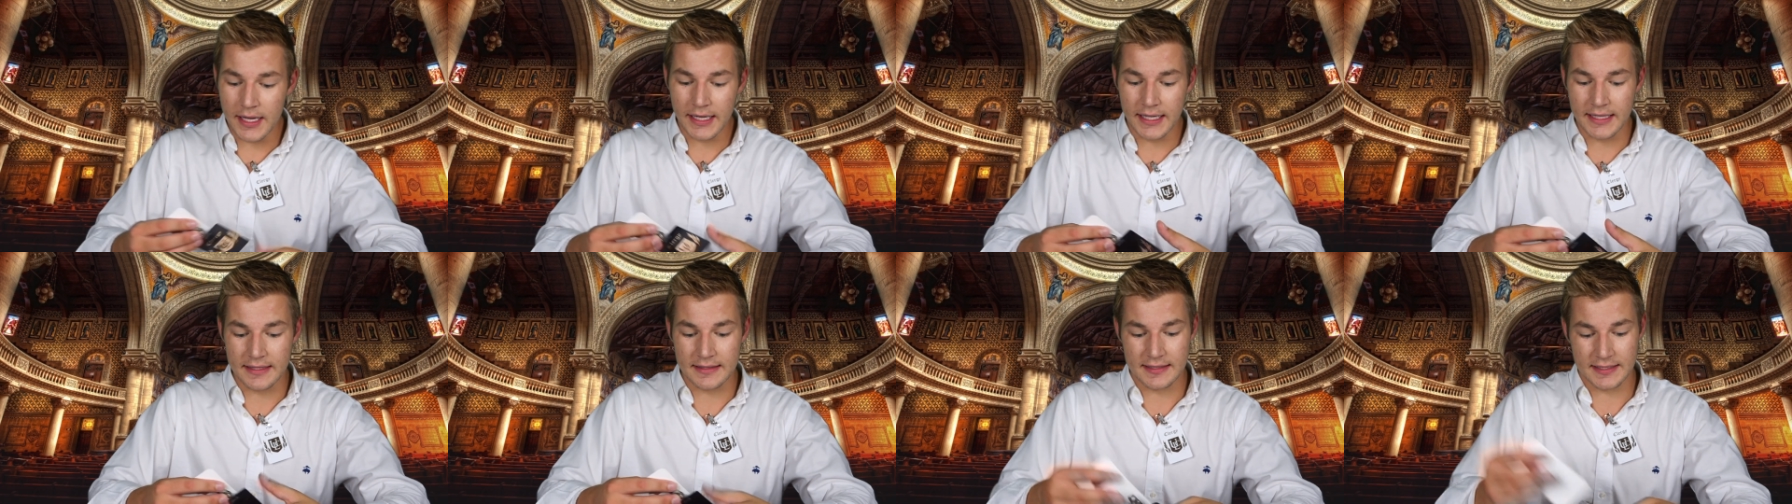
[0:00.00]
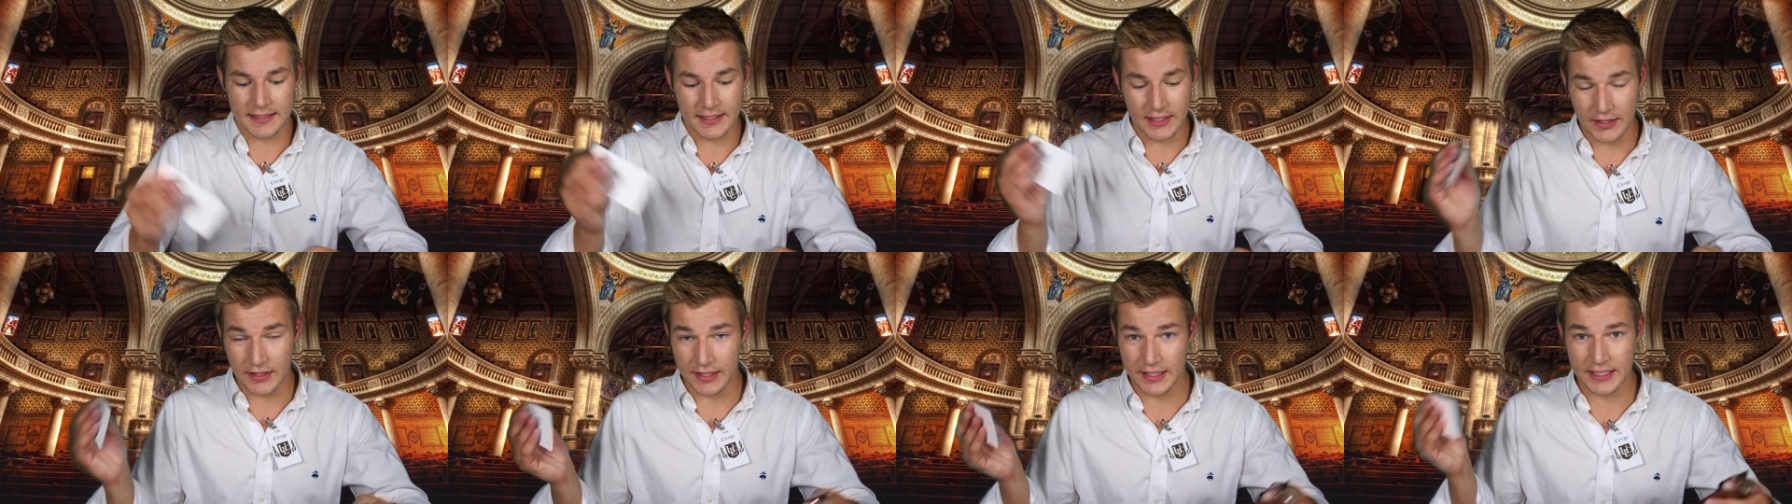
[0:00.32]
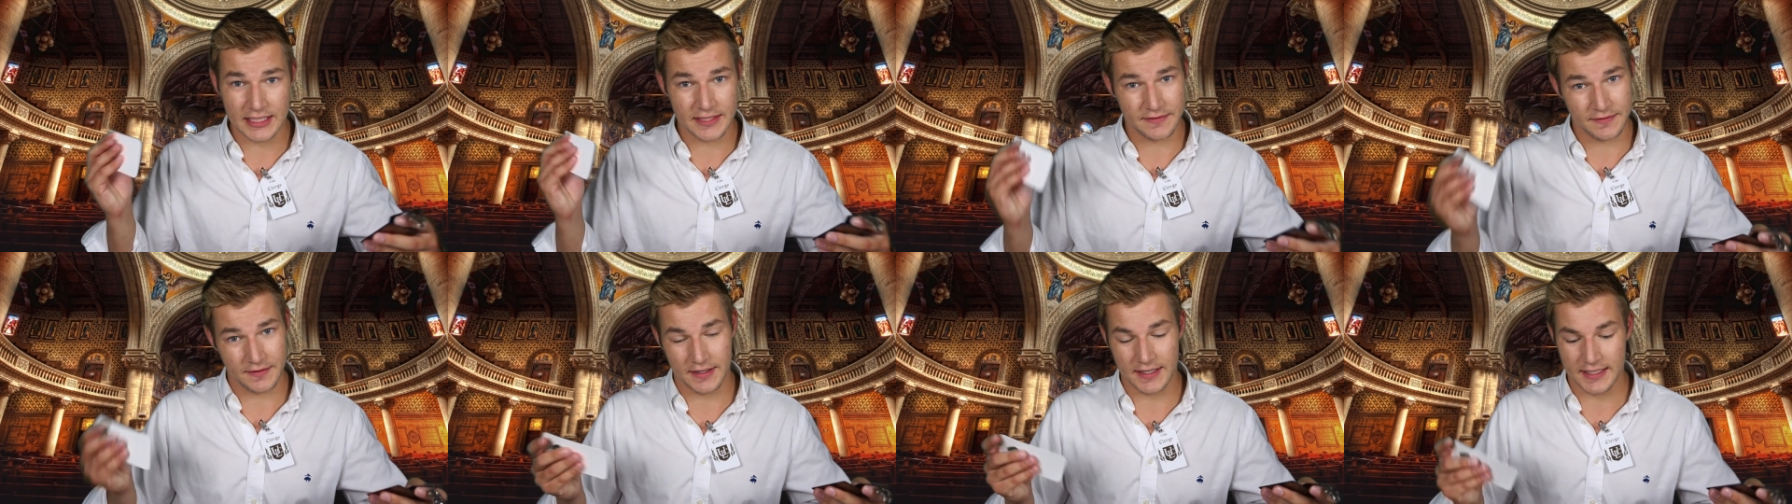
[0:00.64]
to get
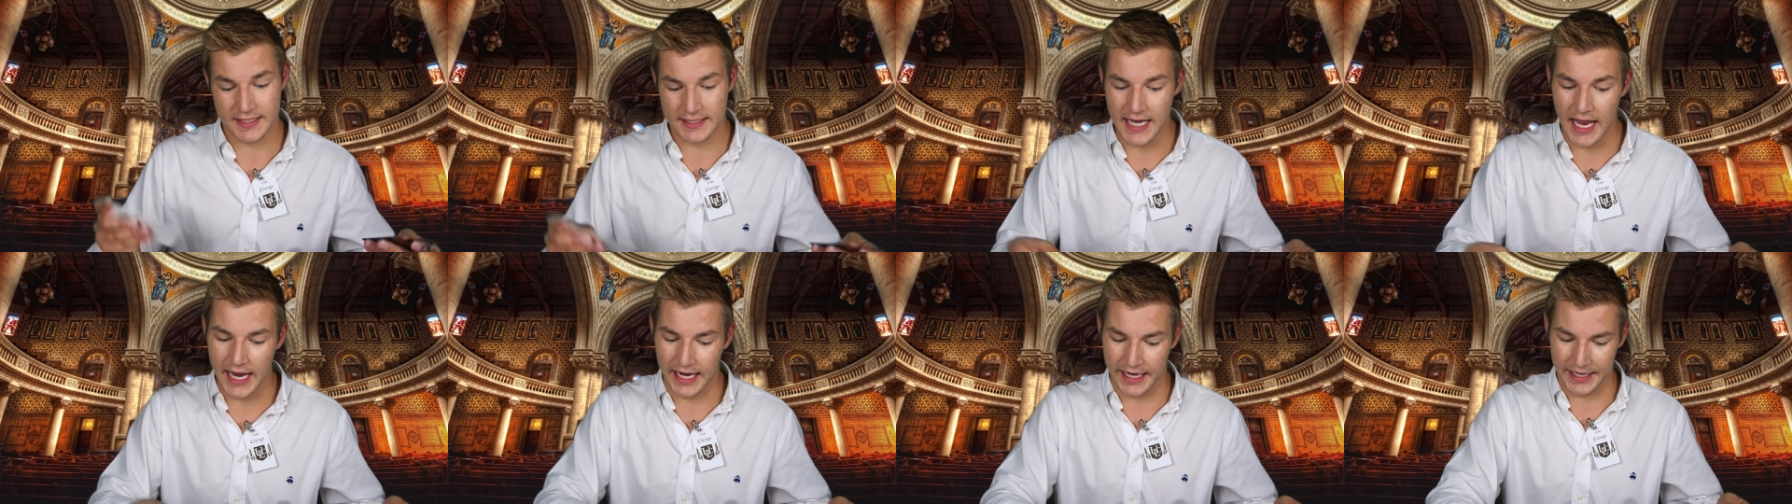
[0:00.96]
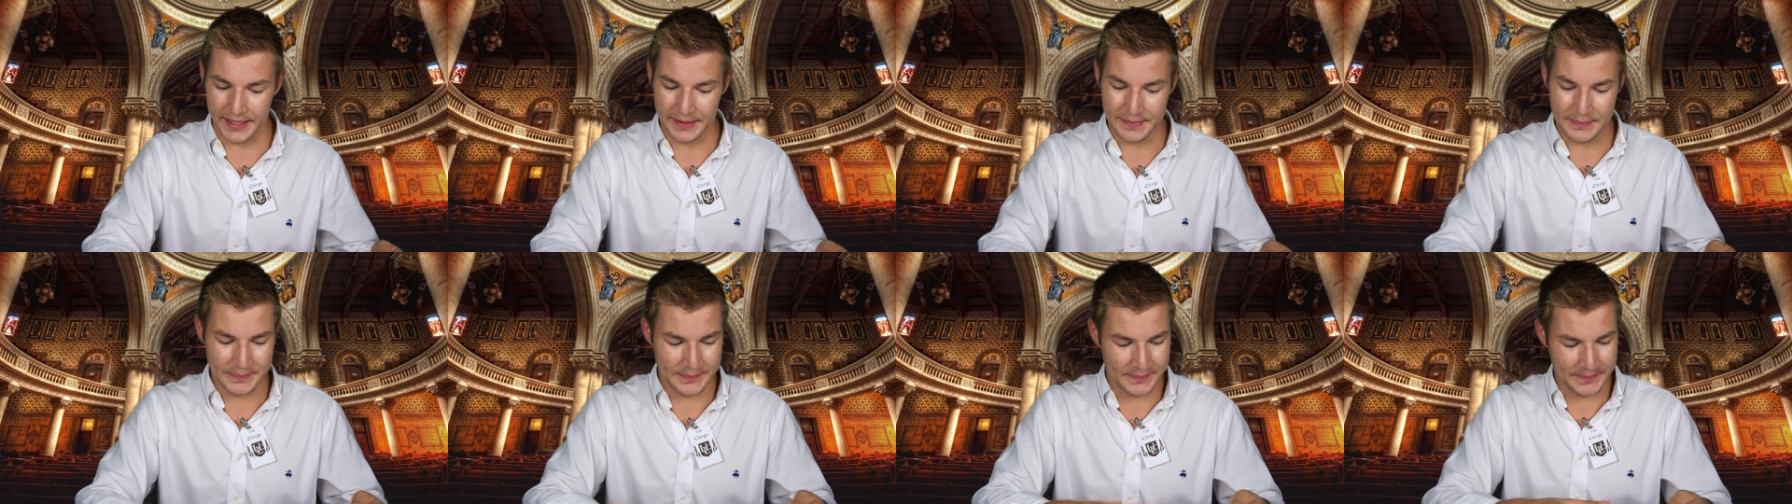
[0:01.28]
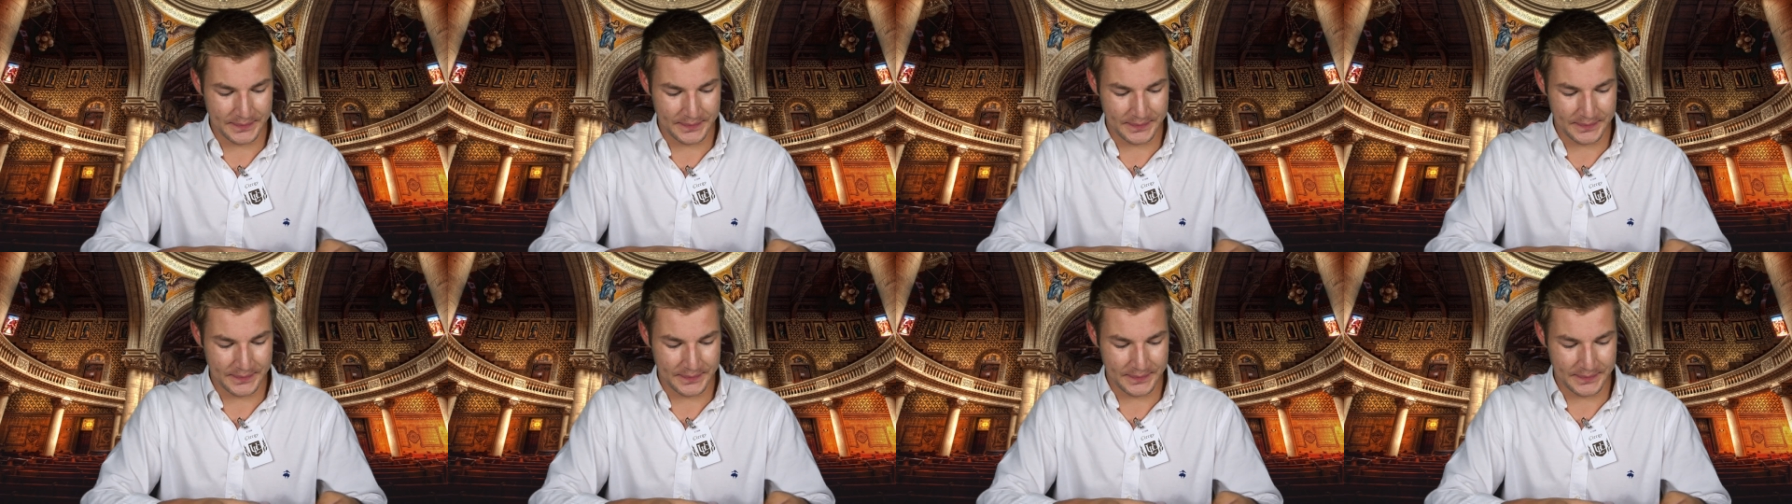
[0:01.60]
serious for a second